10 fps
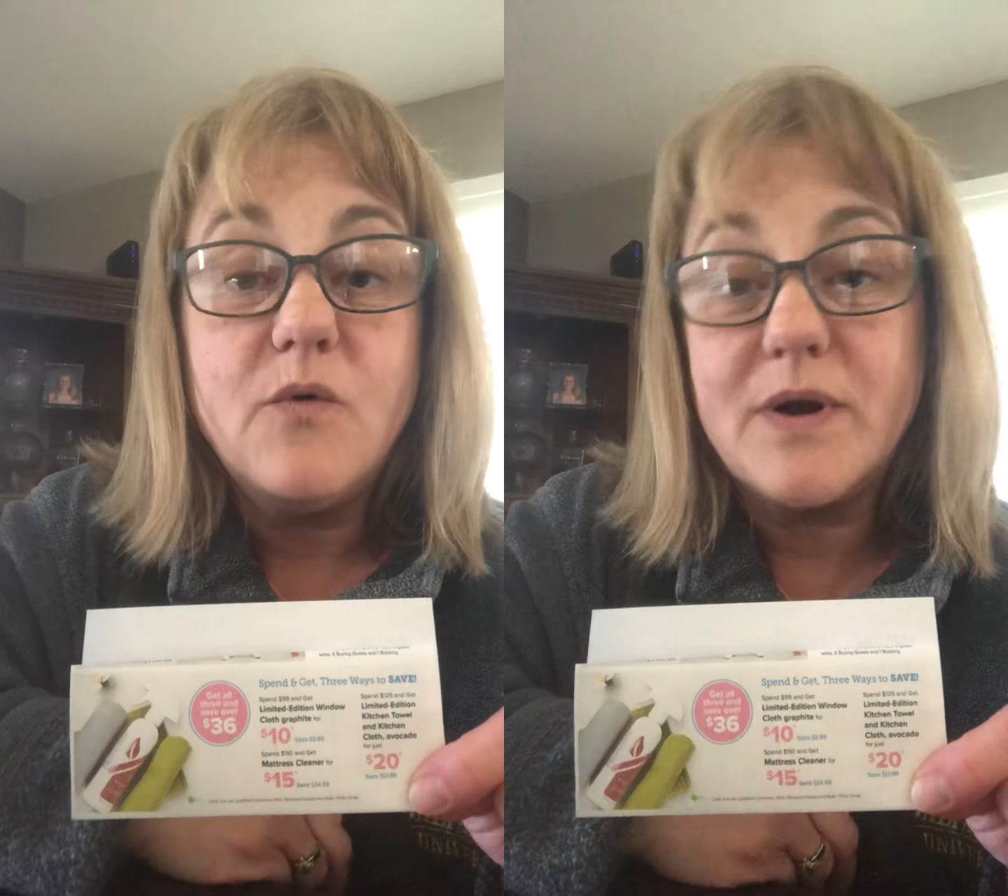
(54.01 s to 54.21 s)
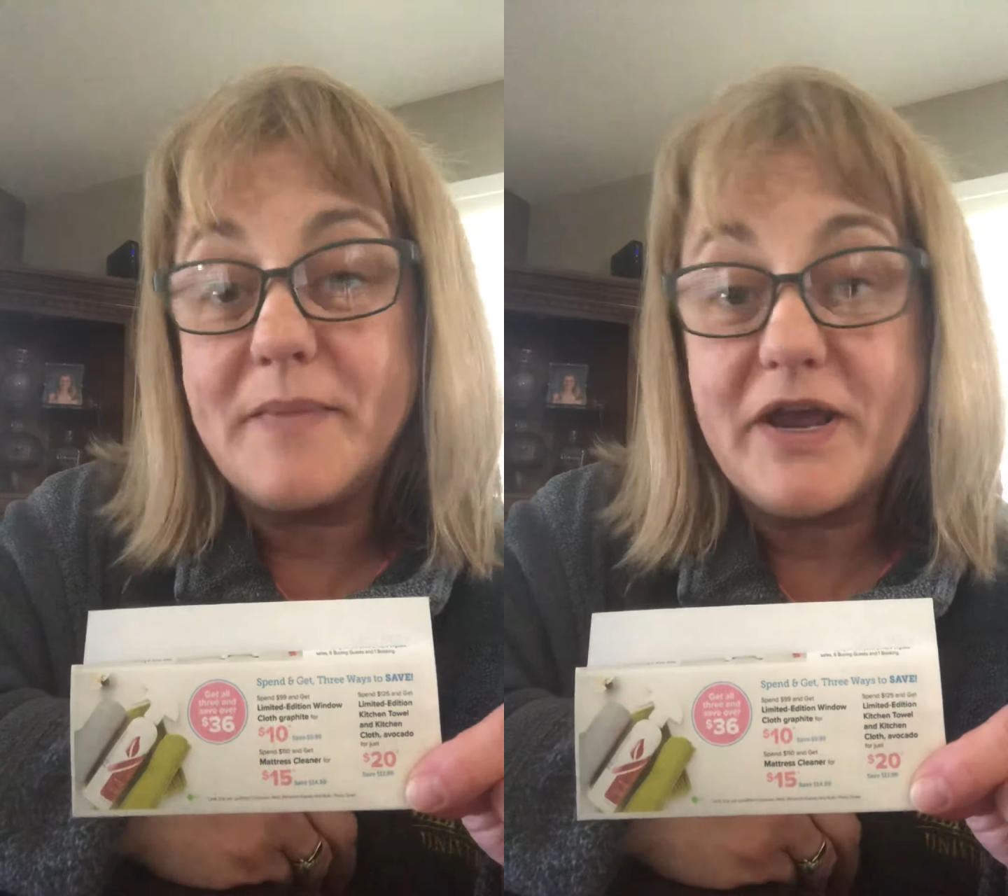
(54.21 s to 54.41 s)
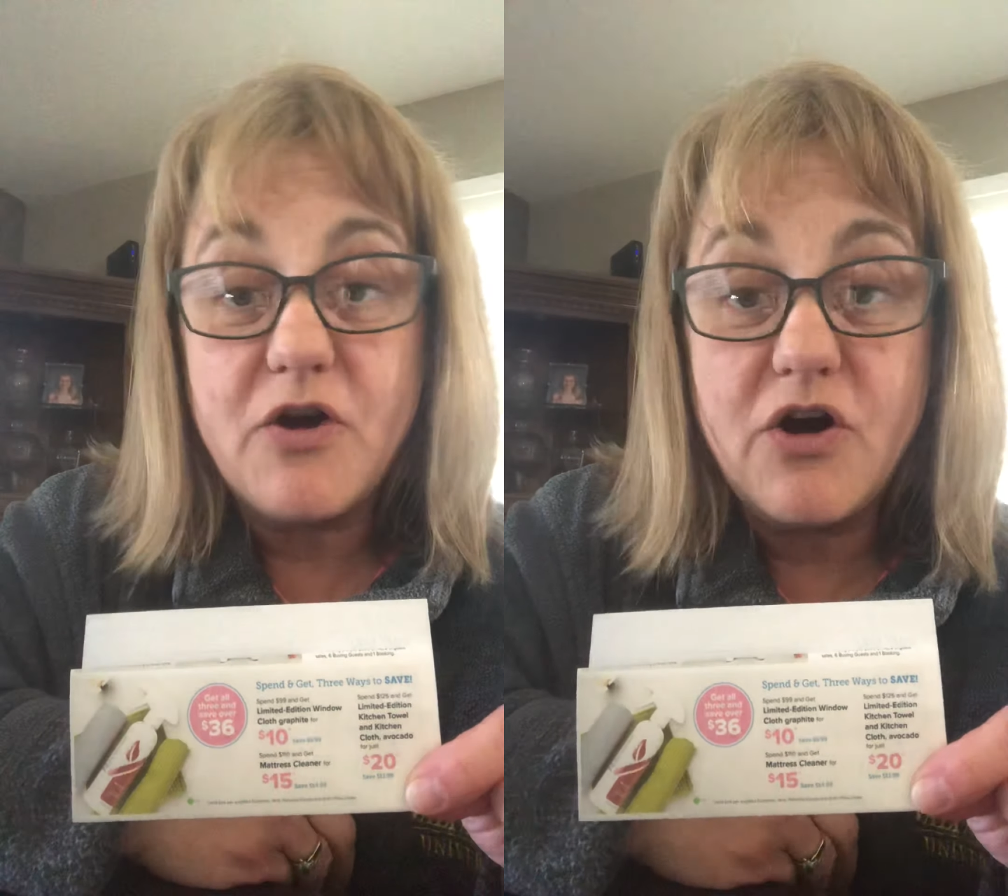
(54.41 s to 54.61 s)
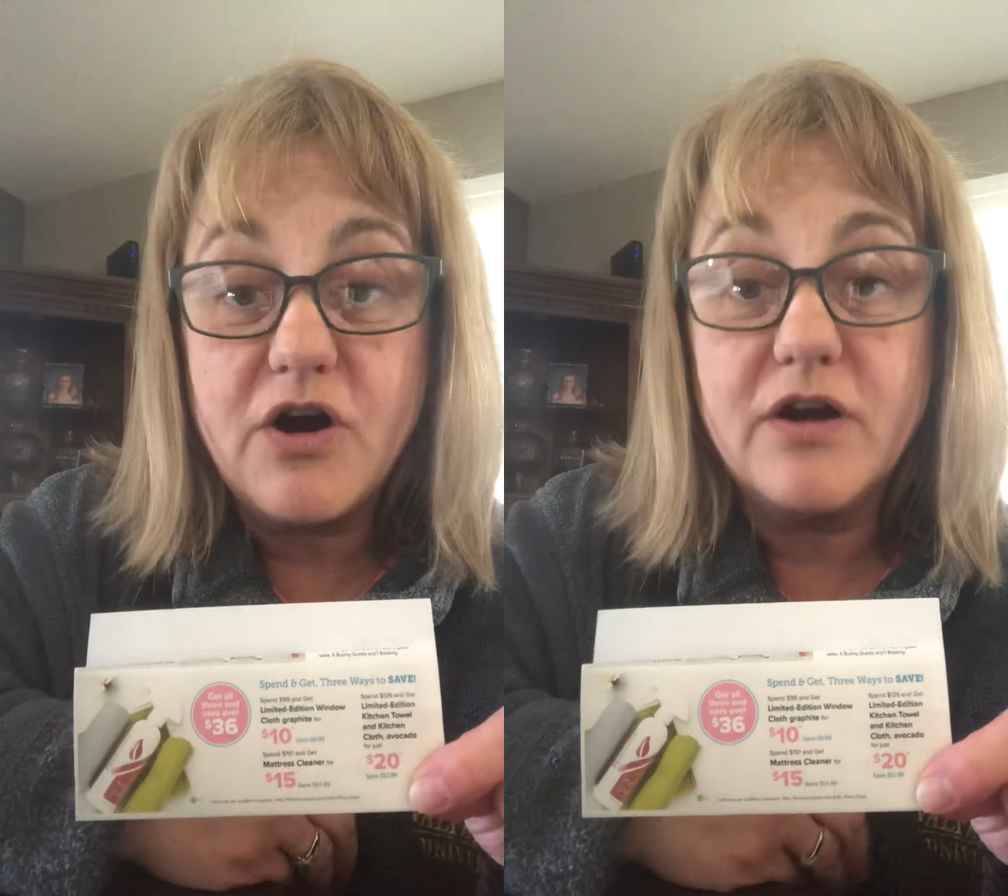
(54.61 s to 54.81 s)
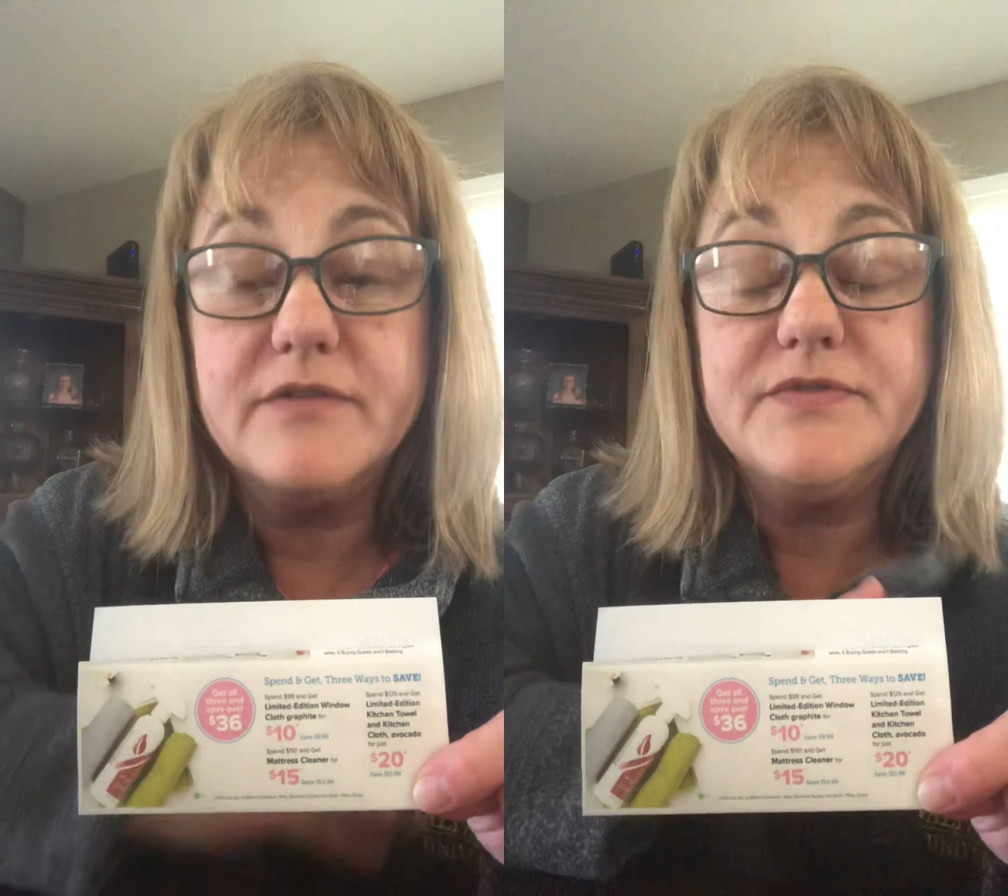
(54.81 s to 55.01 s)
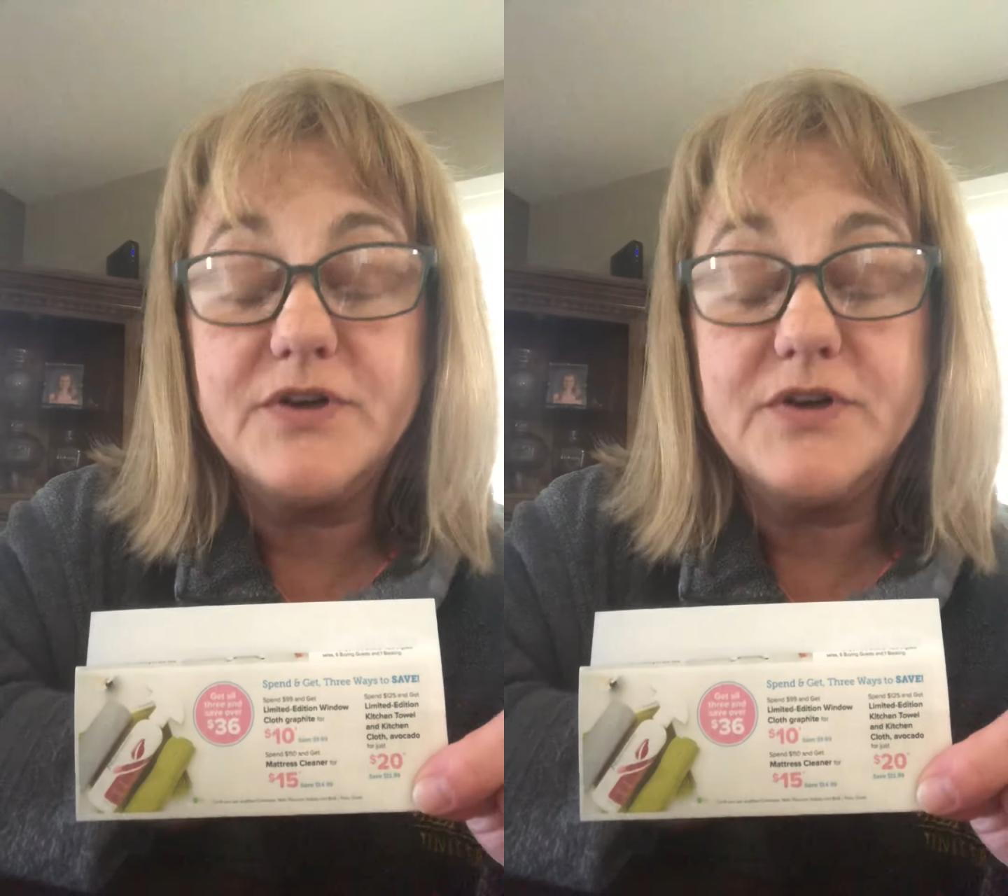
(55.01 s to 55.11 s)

one in my car.